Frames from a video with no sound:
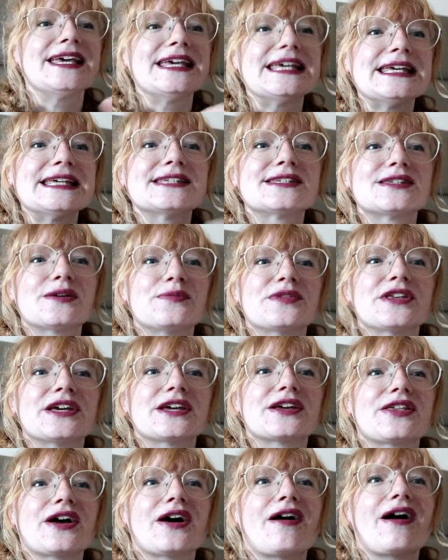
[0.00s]
It is something
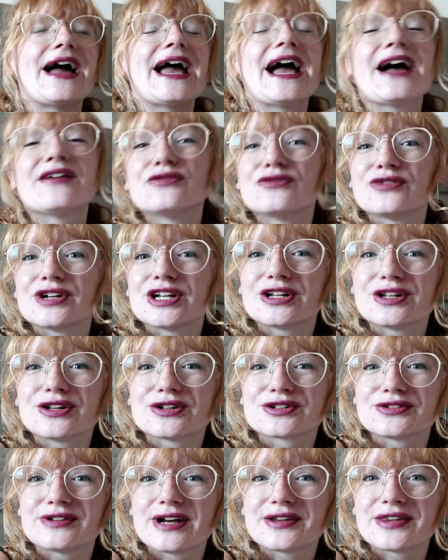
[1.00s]
that I haven't really
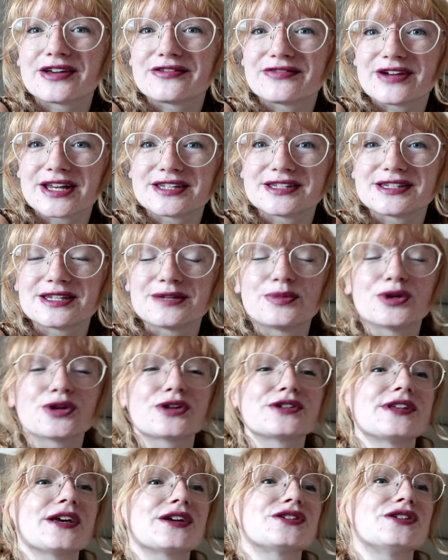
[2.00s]
looked around their fantasy book
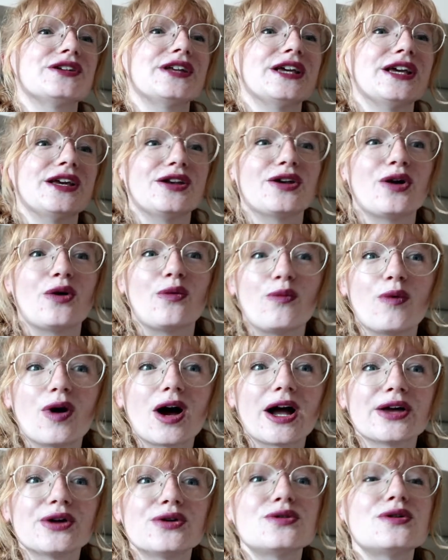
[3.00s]
section in a
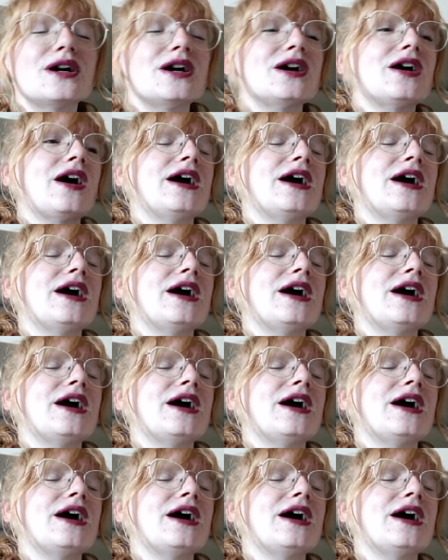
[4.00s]
while.